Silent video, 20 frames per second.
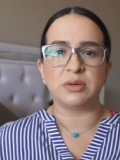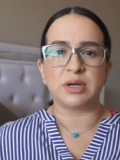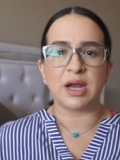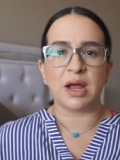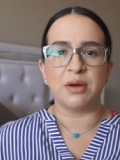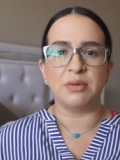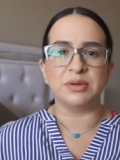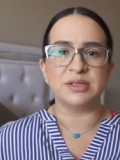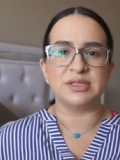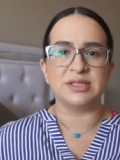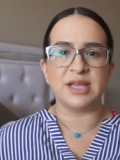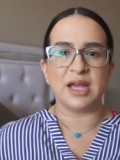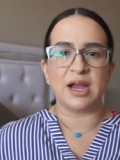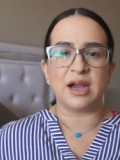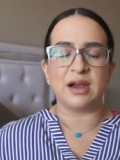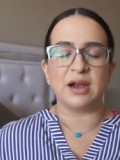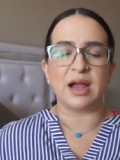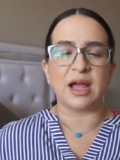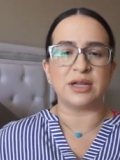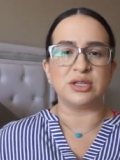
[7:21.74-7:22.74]
when I was
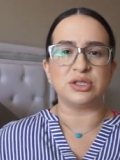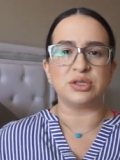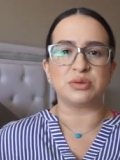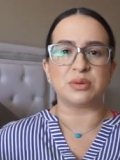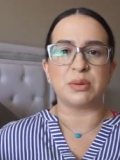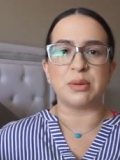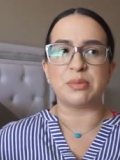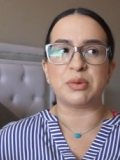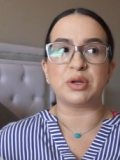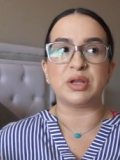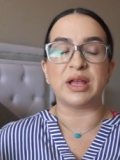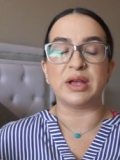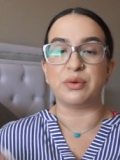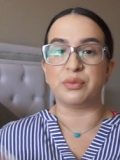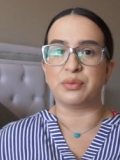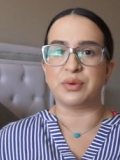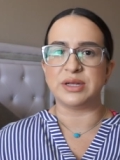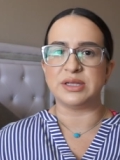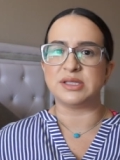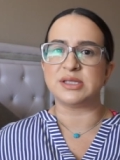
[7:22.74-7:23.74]
there. I just remember like
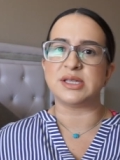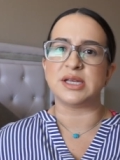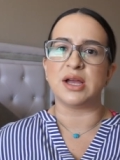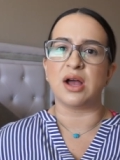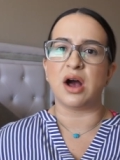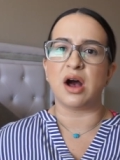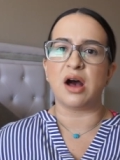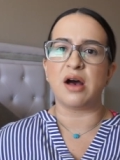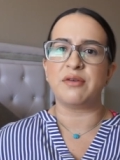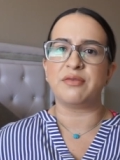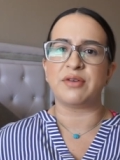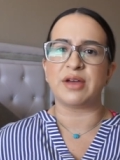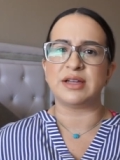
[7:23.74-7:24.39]
rinsing off.